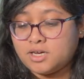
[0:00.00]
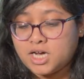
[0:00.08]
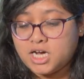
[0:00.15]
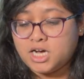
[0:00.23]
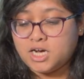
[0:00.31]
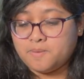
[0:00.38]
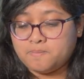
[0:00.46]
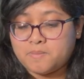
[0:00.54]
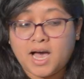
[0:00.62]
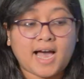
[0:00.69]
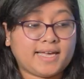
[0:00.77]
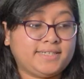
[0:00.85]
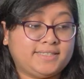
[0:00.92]

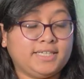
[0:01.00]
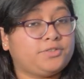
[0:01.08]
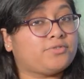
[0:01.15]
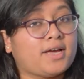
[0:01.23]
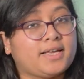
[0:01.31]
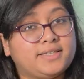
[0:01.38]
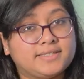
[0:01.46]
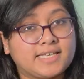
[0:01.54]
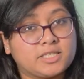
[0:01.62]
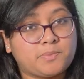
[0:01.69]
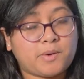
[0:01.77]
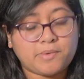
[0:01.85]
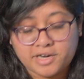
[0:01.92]
I did try this
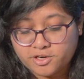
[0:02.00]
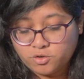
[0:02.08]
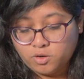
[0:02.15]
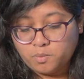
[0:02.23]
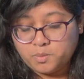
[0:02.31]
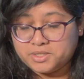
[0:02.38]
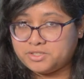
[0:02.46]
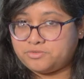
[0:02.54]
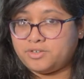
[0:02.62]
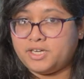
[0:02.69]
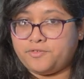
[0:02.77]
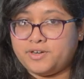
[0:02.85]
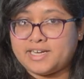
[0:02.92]
experiment at home with
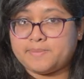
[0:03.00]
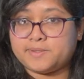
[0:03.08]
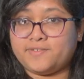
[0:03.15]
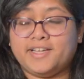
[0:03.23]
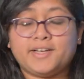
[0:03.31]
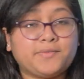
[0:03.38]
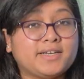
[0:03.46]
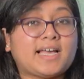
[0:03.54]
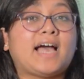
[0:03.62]
three different types of liquid,